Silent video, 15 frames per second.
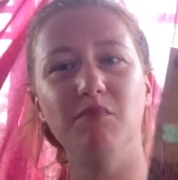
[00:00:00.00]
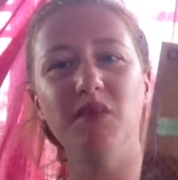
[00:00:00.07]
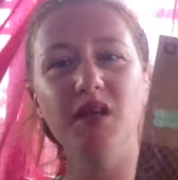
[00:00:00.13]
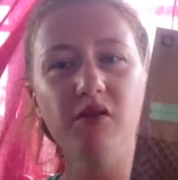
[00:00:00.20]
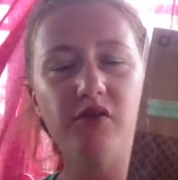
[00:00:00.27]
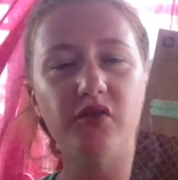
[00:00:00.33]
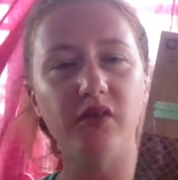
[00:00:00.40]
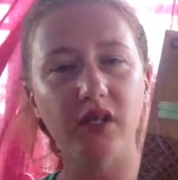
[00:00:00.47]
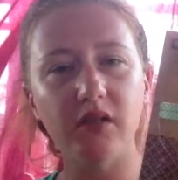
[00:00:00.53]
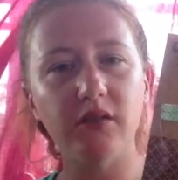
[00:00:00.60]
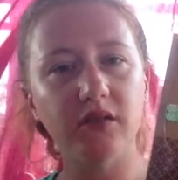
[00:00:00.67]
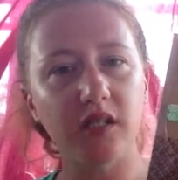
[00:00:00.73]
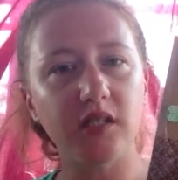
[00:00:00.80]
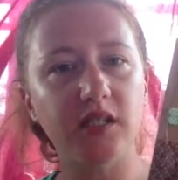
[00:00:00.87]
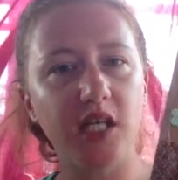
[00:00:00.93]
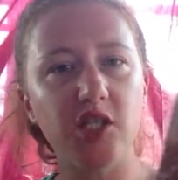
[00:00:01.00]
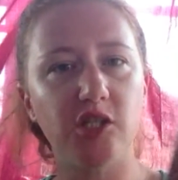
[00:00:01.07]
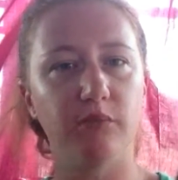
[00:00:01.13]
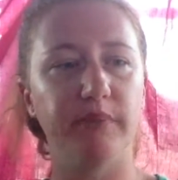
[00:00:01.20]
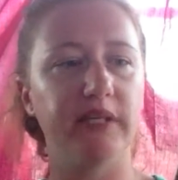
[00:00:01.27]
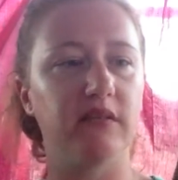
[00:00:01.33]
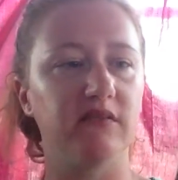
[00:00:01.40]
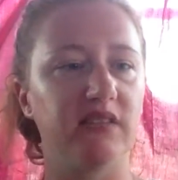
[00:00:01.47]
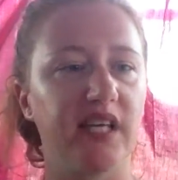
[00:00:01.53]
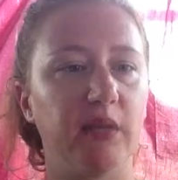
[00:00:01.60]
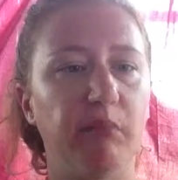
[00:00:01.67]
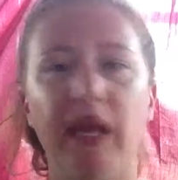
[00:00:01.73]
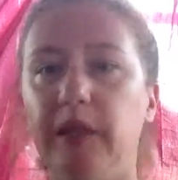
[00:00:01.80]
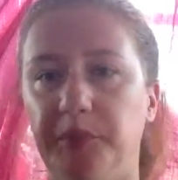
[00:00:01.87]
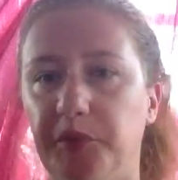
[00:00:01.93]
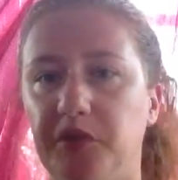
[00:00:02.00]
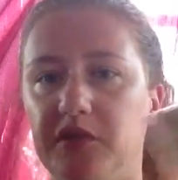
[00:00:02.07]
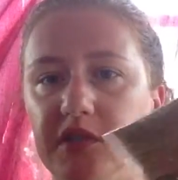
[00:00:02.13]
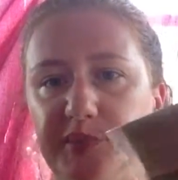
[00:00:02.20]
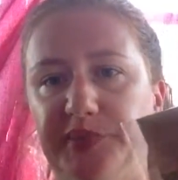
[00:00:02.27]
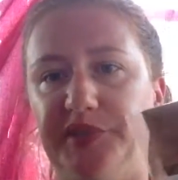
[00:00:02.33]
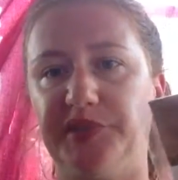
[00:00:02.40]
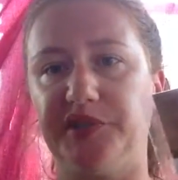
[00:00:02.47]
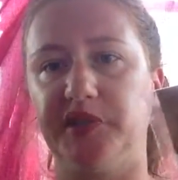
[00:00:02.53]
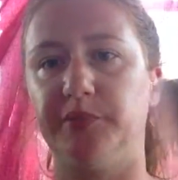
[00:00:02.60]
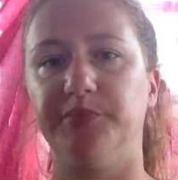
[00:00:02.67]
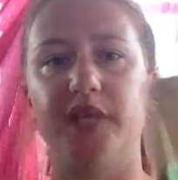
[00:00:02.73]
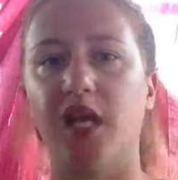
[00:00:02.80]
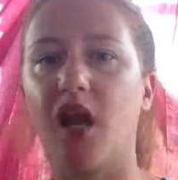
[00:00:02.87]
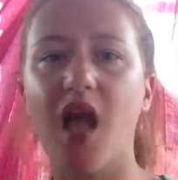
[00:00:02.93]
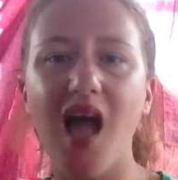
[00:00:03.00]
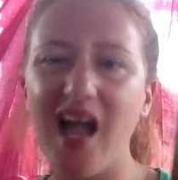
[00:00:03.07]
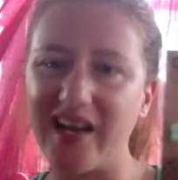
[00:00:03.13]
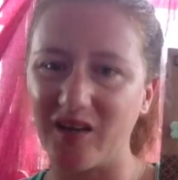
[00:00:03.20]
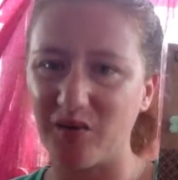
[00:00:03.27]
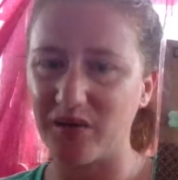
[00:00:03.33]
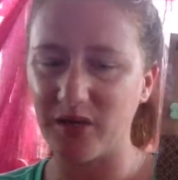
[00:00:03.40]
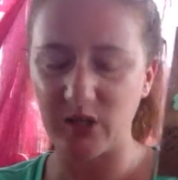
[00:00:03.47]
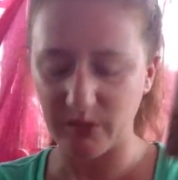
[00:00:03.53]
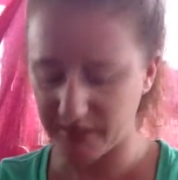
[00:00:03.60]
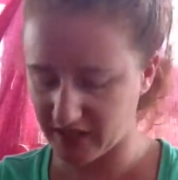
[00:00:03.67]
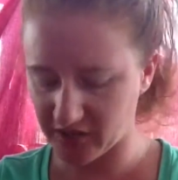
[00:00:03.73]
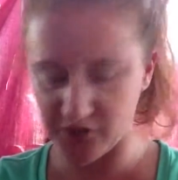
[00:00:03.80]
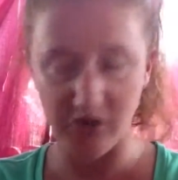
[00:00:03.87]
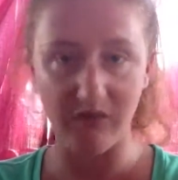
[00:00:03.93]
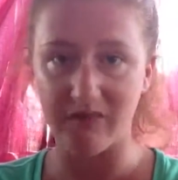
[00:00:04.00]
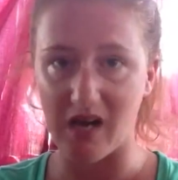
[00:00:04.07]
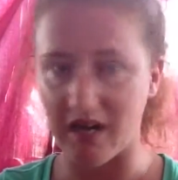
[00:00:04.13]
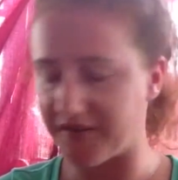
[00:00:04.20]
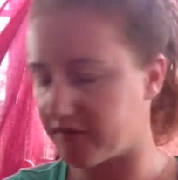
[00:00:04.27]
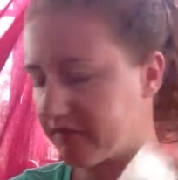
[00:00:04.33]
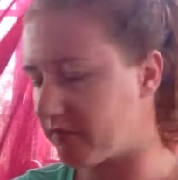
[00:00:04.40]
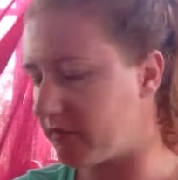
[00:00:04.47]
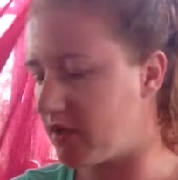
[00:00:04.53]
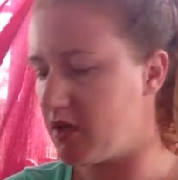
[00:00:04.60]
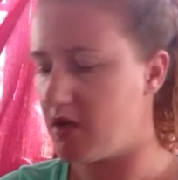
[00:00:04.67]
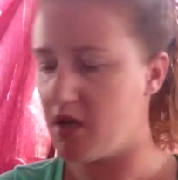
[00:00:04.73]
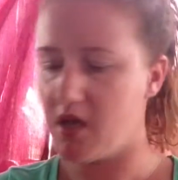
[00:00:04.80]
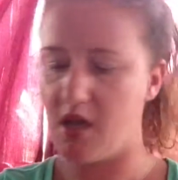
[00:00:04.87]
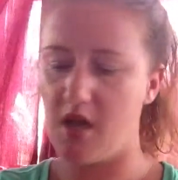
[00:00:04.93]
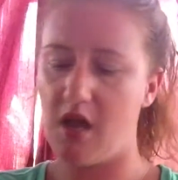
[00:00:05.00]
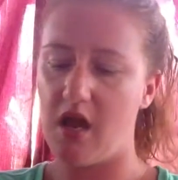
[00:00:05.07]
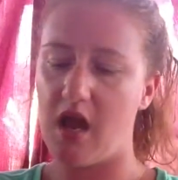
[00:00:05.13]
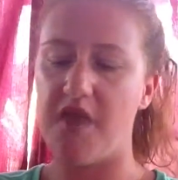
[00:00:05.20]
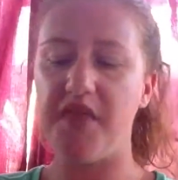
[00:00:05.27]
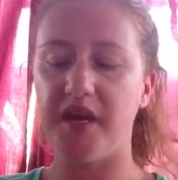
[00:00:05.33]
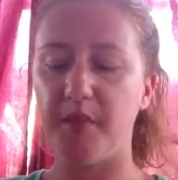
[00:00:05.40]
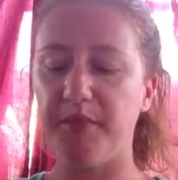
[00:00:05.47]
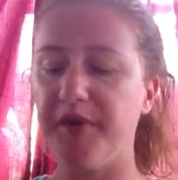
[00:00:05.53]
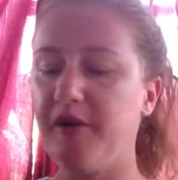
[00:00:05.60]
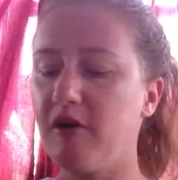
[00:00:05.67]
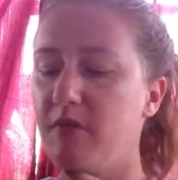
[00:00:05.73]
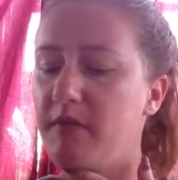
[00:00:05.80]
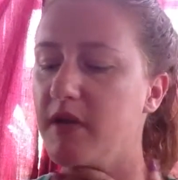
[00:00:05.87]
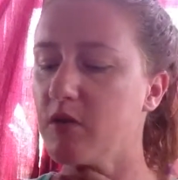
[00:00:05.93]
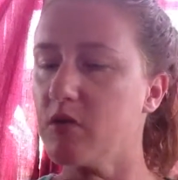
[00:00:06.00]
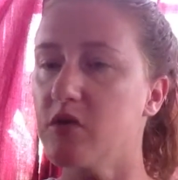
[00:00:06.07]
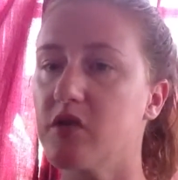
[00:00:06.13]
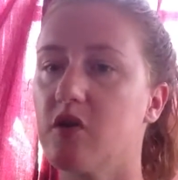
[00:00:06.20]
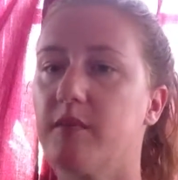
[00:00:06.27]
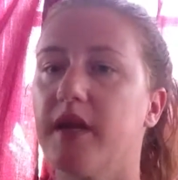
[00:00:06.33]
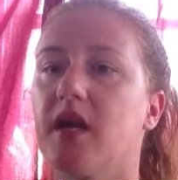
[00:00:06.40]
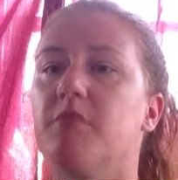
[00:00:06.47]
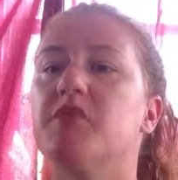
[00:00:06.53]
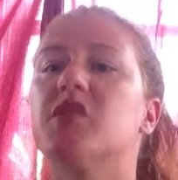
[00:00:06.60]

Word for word: me, or do they look like they should be on like paper clips or something? I don't know. I'm not too fond of them. And then a Pür Minerals, oh man, I'm